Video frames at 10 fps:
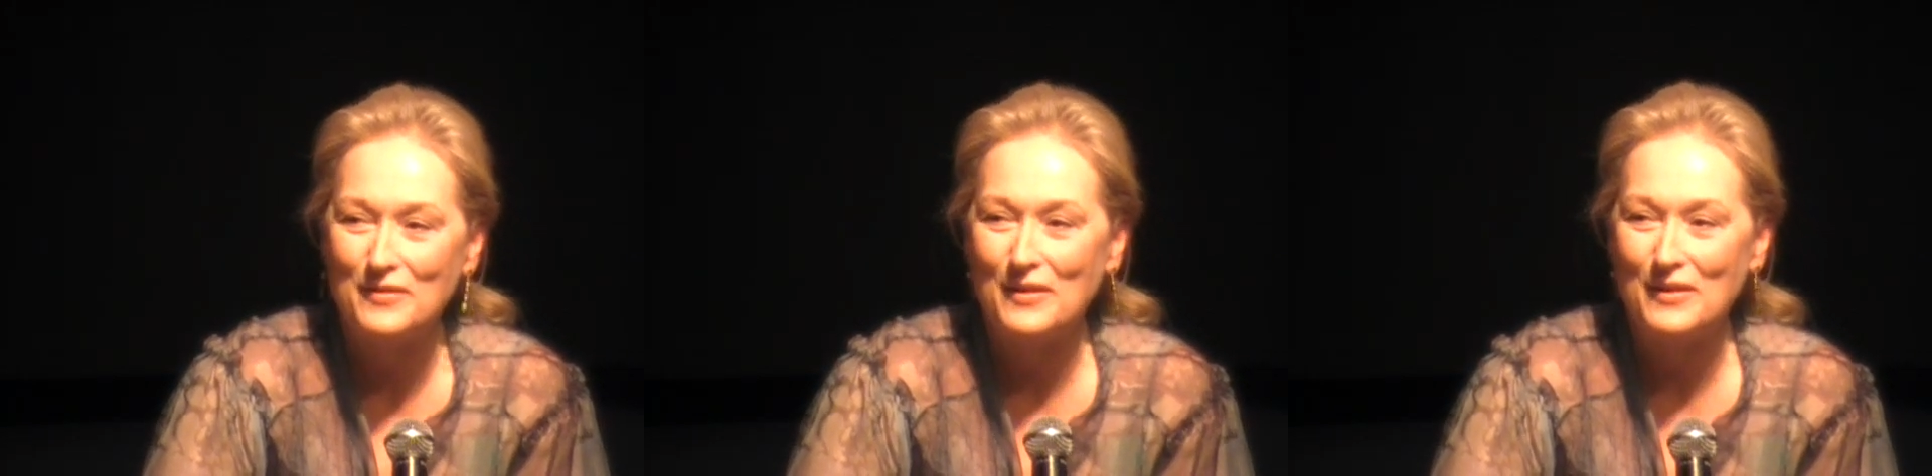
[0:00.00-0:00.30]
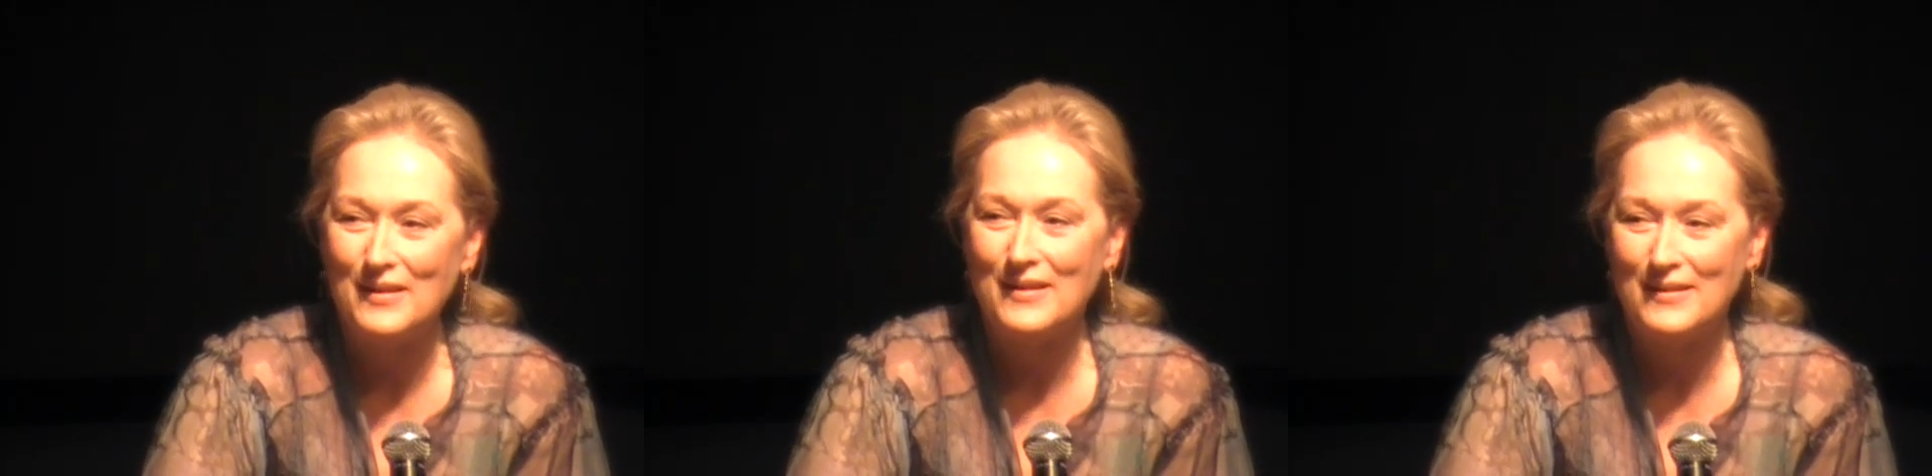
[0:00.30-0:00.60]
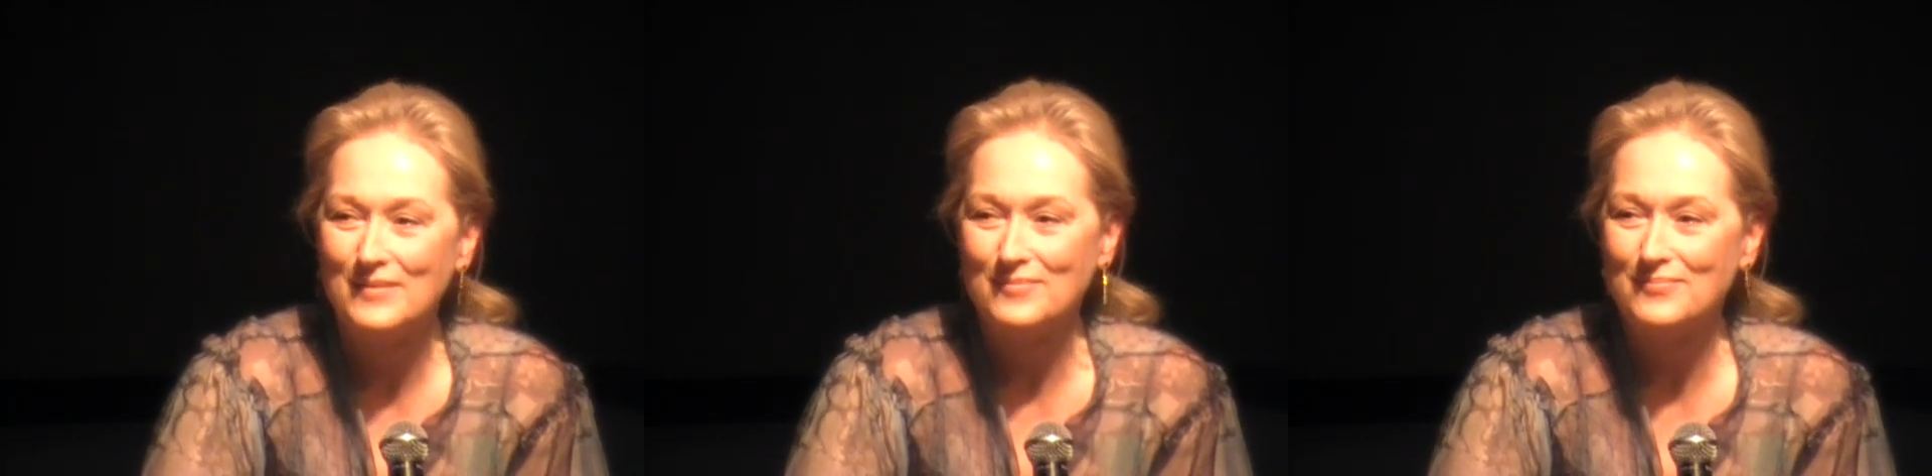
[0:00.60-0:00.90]
very
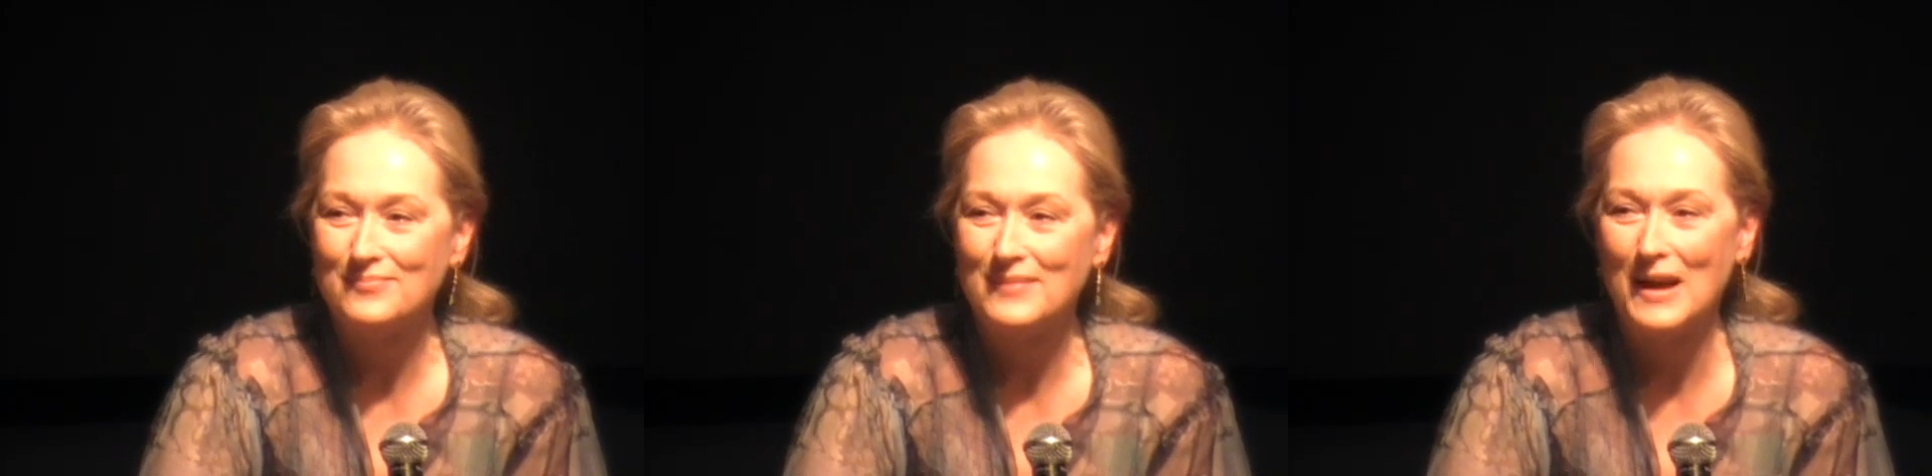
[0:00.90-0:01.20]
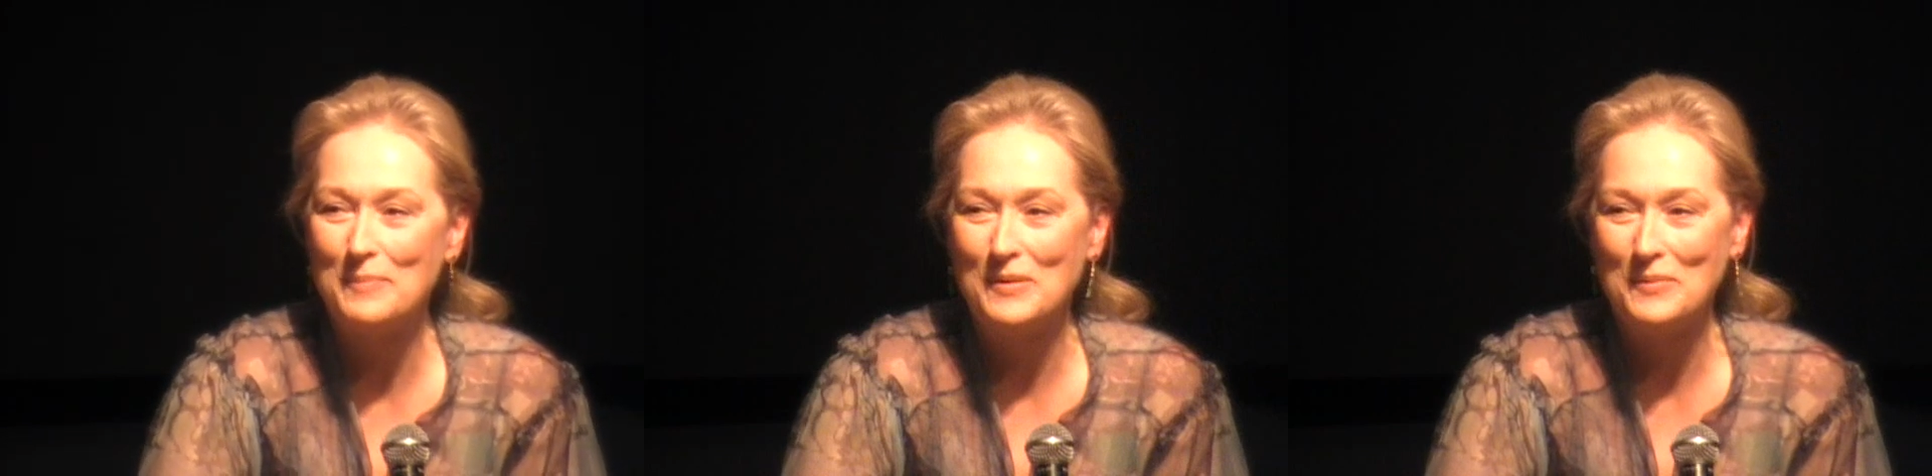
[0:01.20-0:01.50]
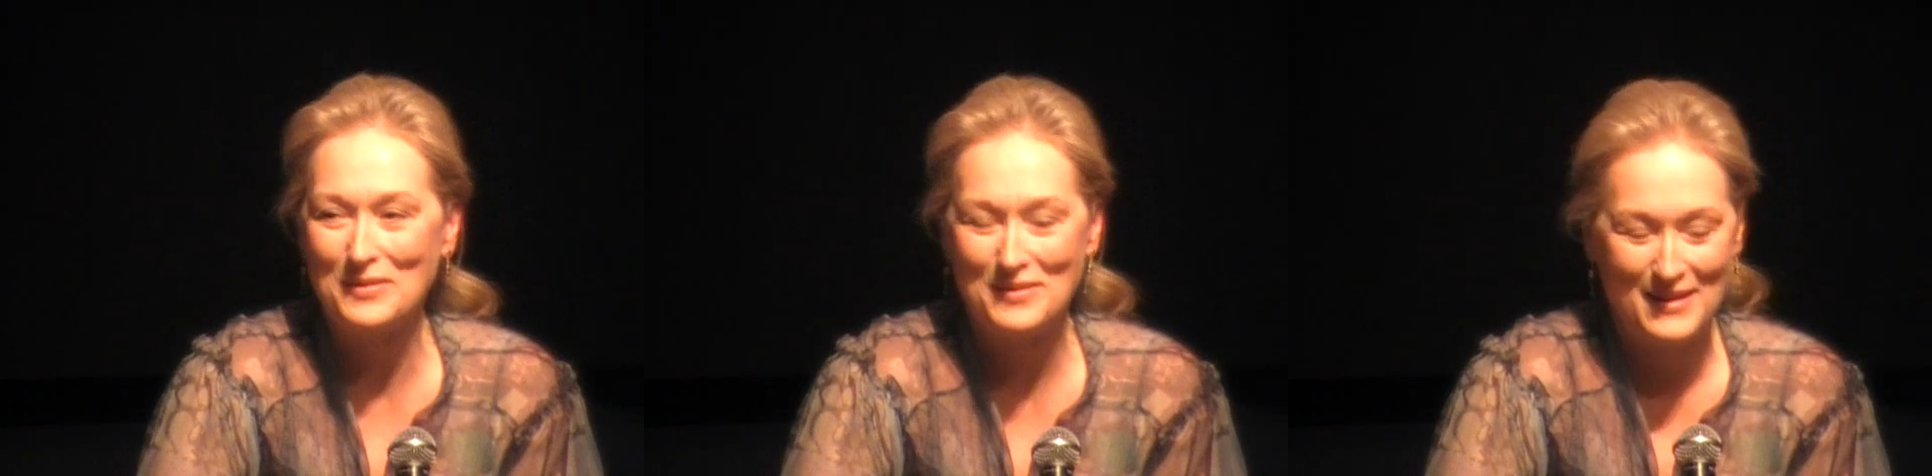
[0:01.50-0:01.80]
uh, happy
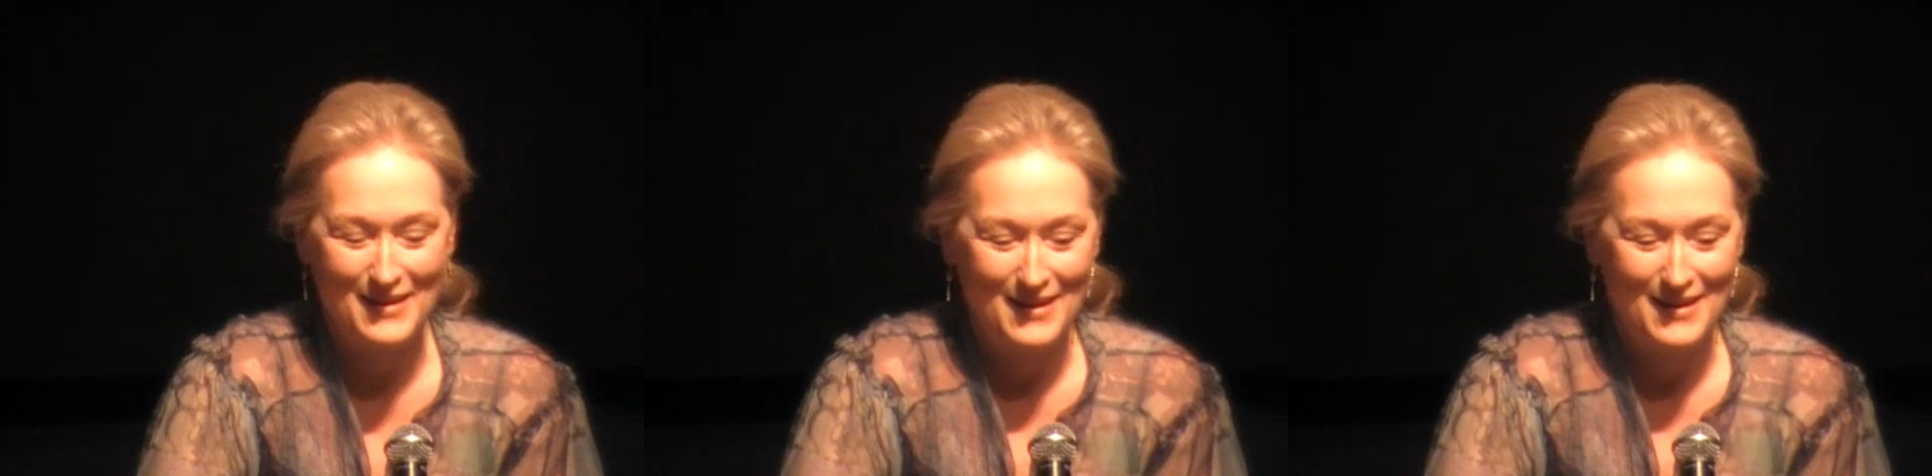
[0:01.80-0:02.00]
with,